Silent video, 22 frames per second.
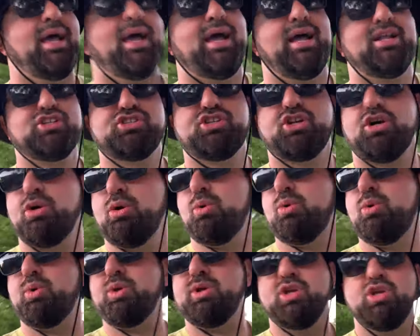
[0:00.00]
And
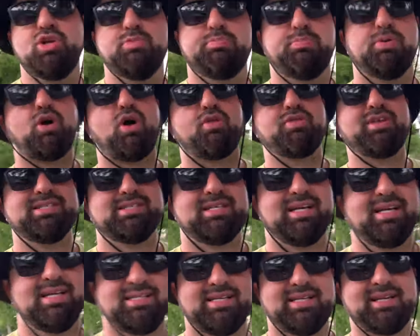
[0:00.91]
so you put all these
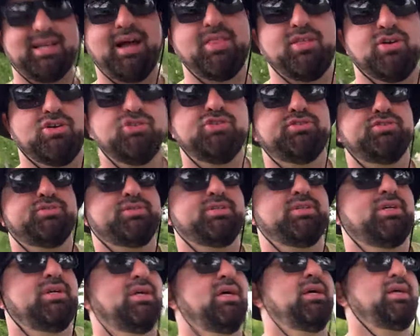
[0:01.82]
things together,
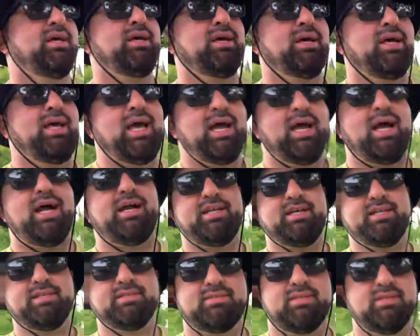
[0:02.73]

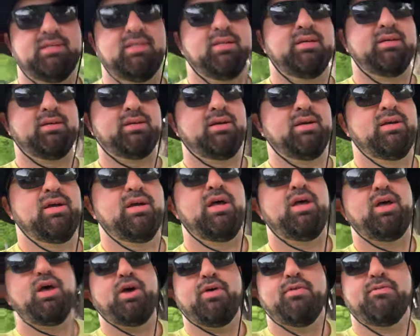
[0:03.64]
and
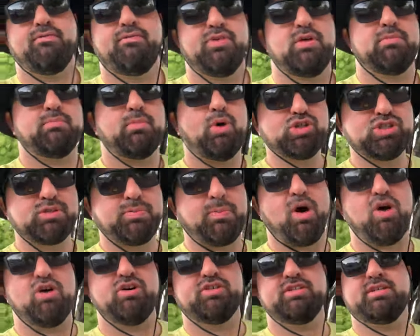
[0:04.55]
for the most
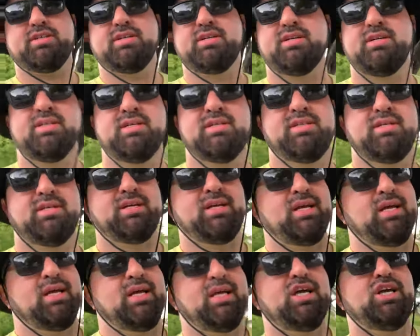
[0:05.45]
part,
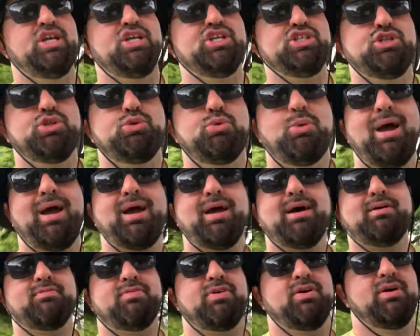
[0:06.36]
you
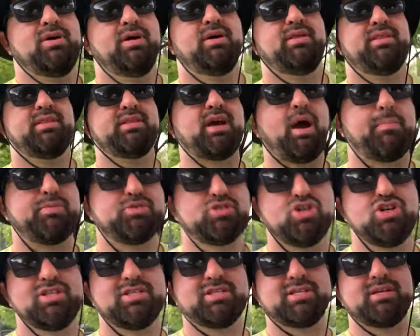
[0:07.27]
have the
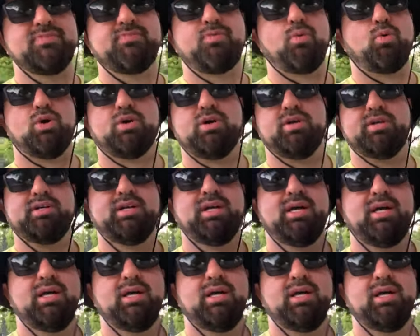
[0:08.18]
opportunity for